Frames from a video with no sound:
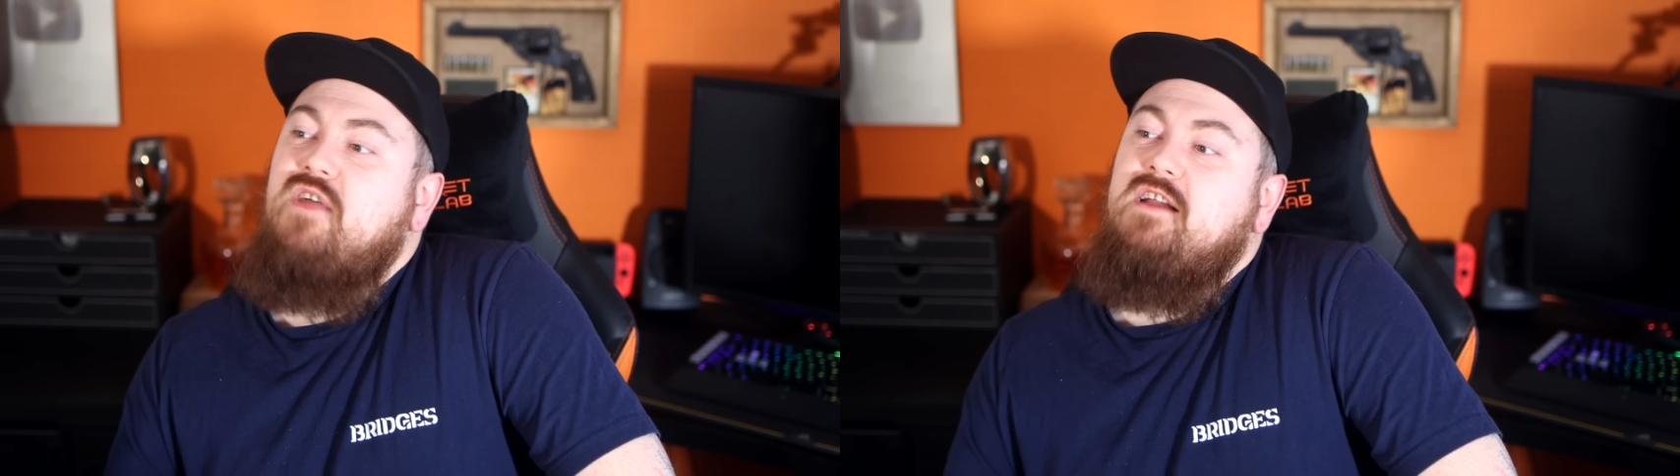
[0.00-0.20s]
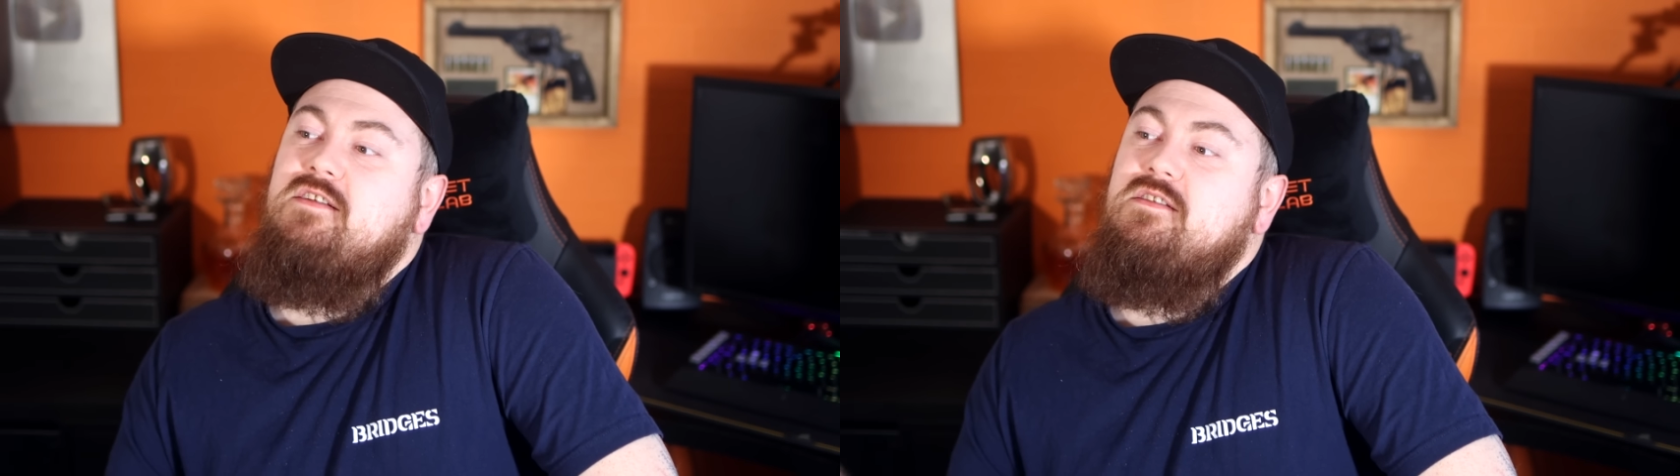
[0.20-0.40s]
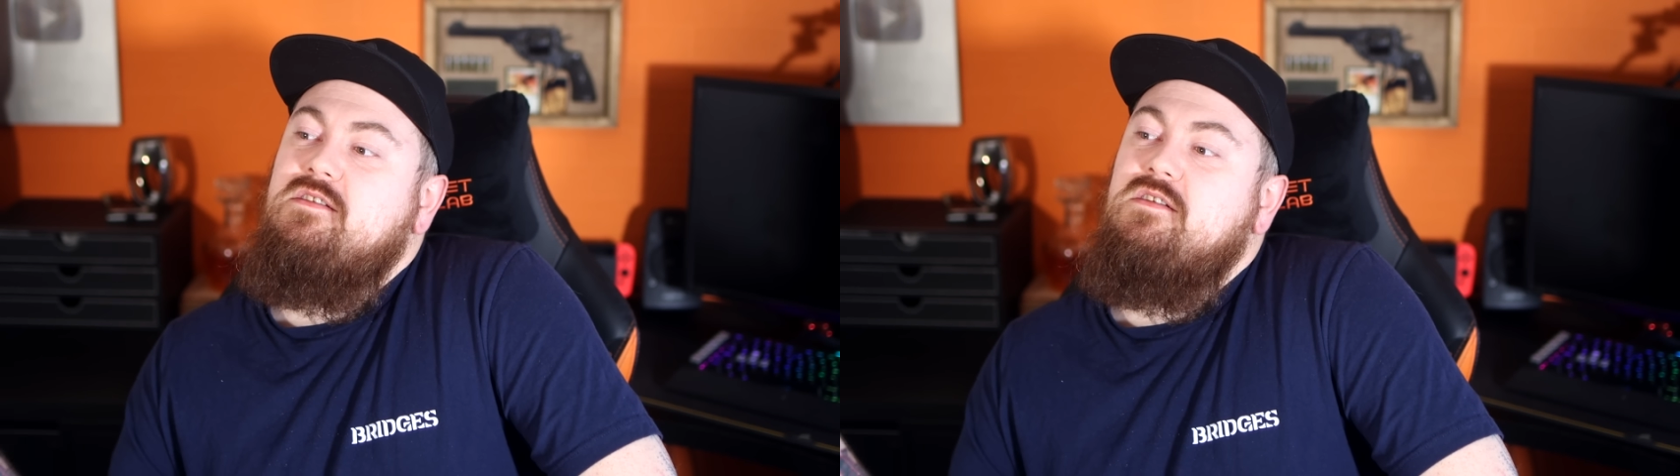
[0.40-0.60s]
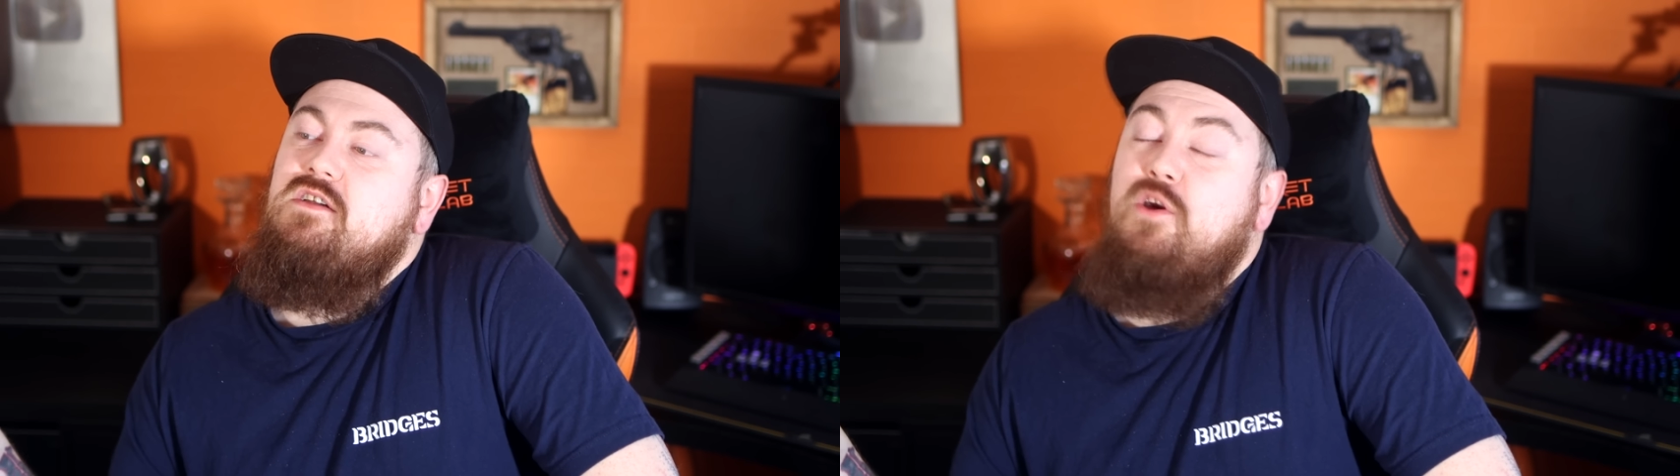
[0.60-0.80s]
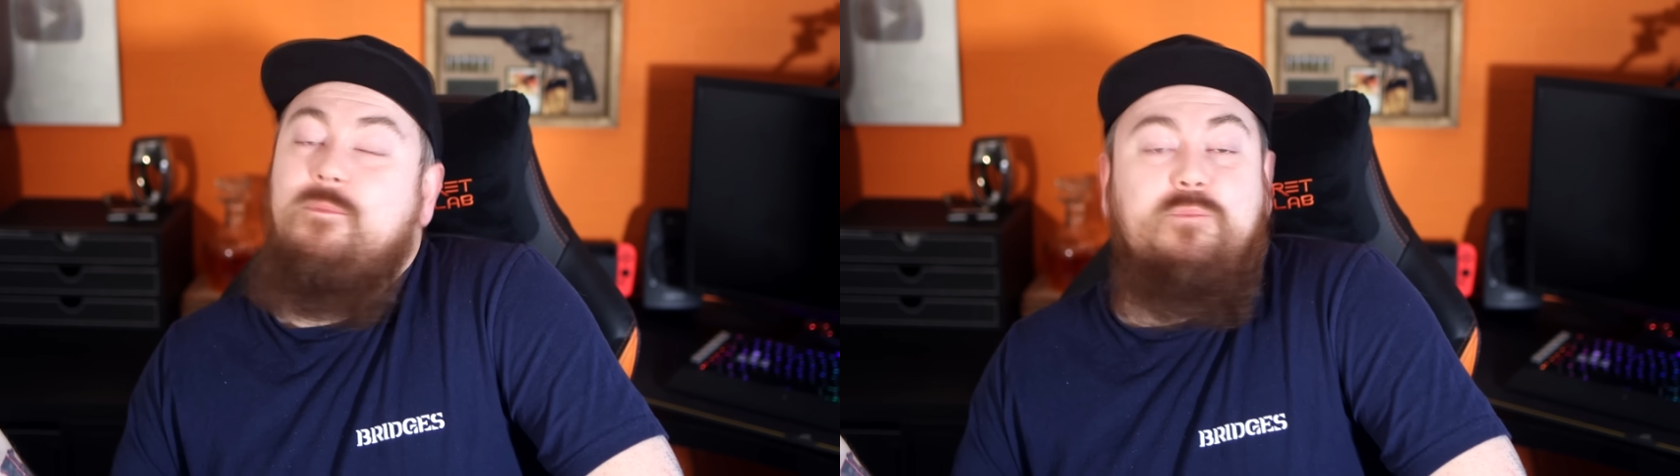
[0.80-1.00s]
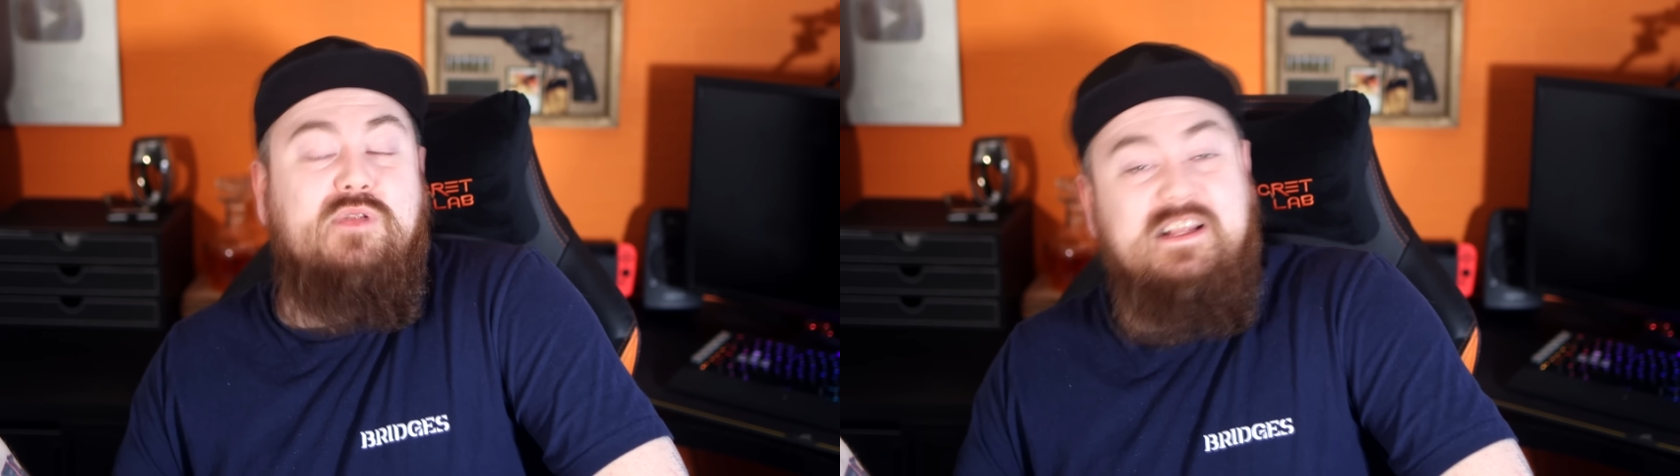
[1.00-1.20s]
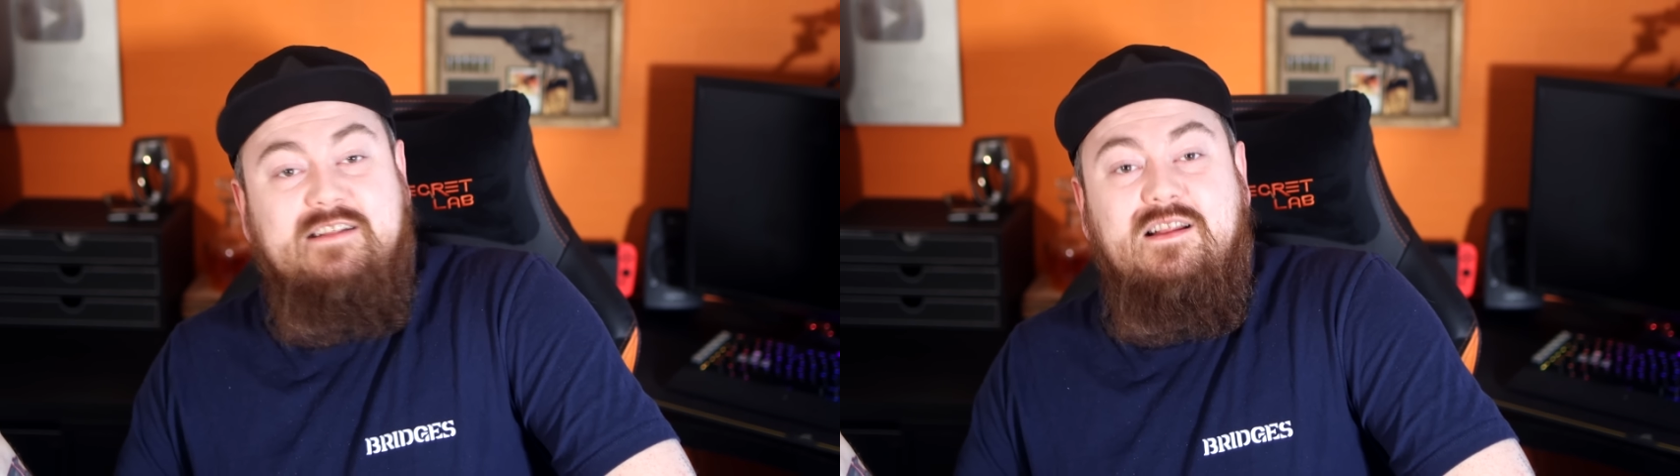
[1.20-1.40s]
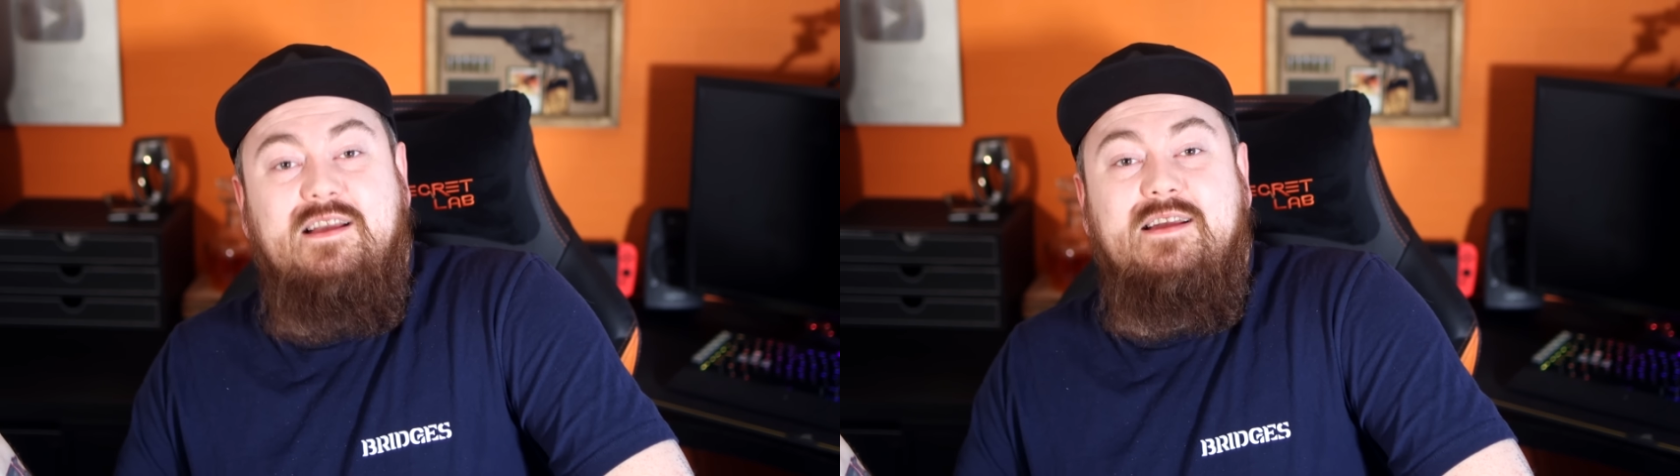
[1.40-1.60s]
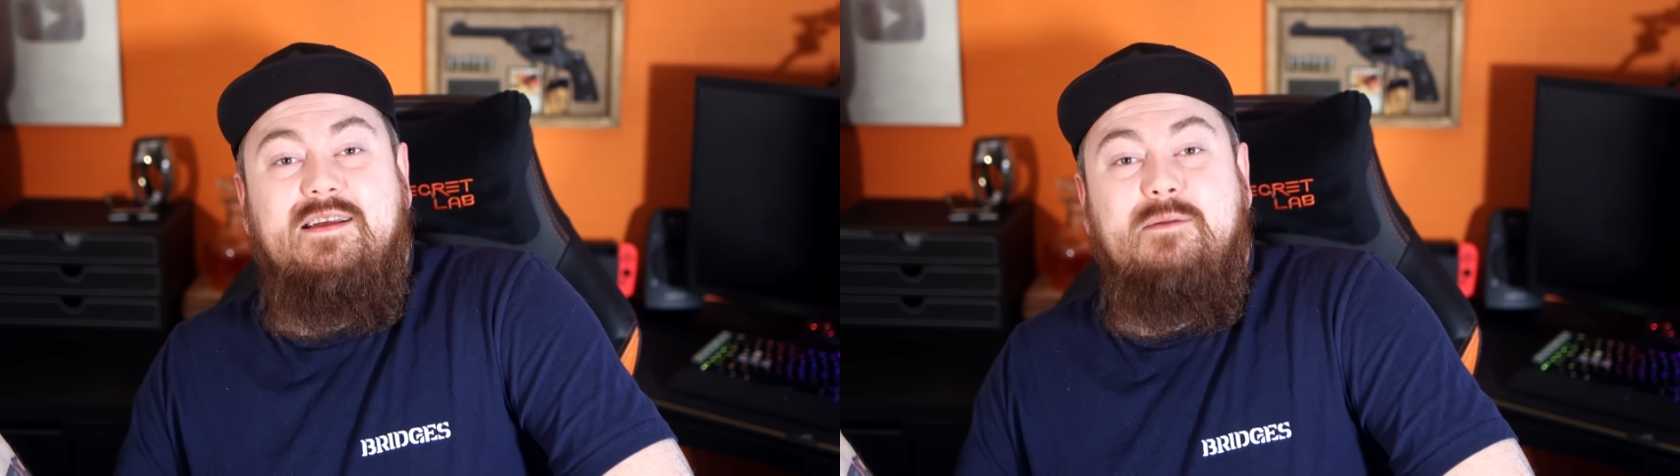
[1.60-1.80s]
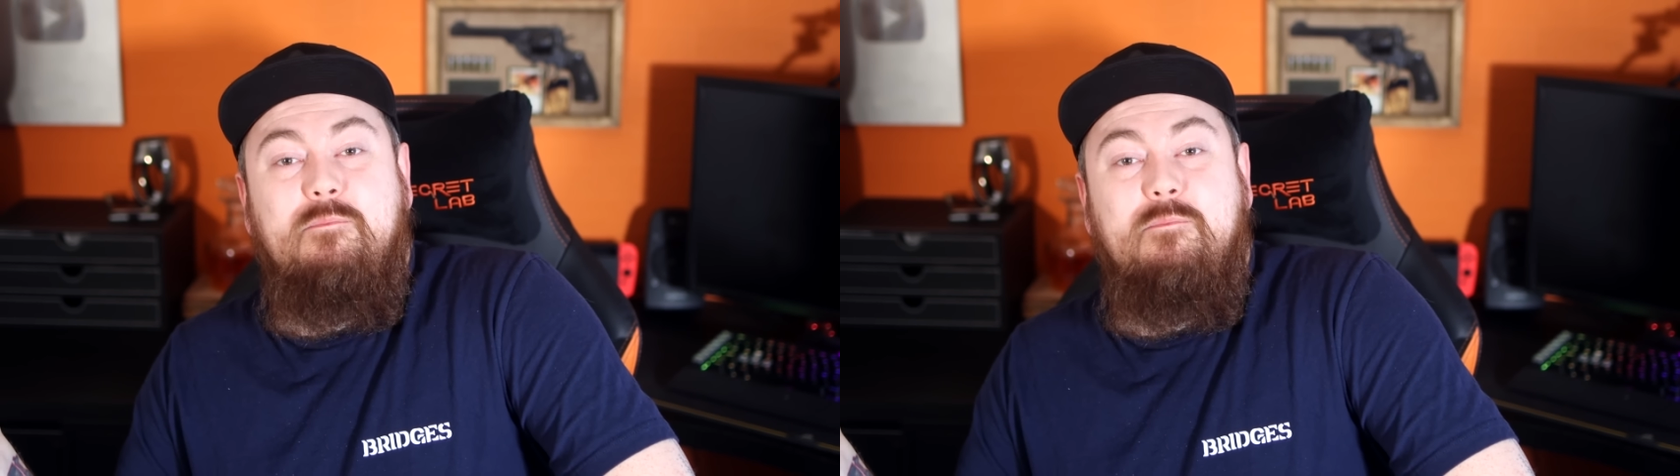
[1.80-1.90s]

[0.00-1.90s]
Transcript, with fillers: this completely